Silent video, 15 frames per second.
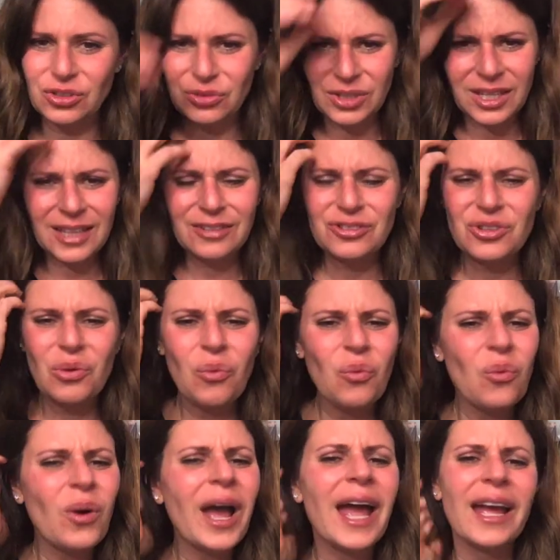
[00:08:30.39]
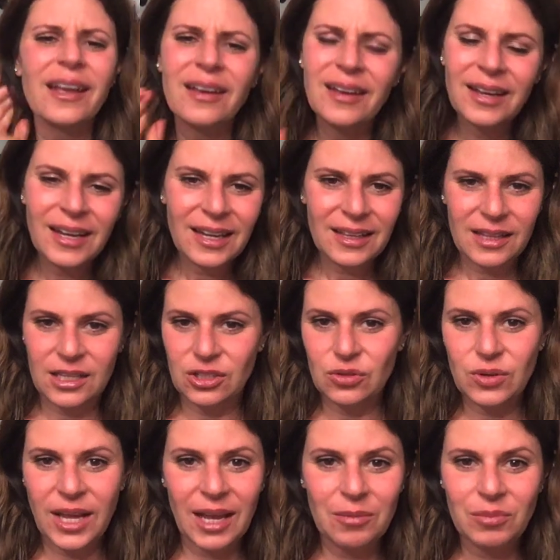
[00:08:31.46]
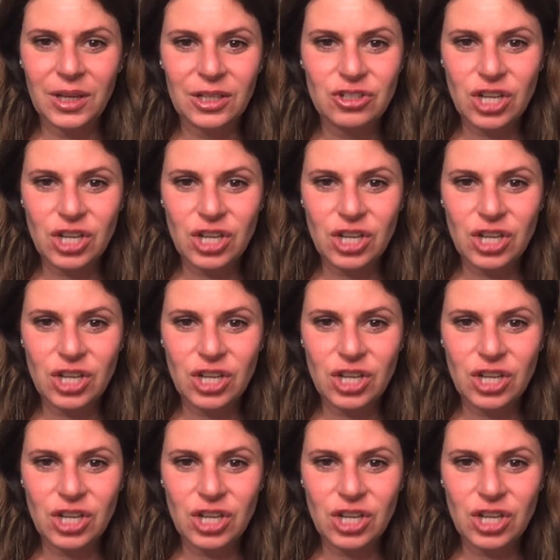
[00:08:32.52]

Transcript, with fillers: You, there's no way that you can't be a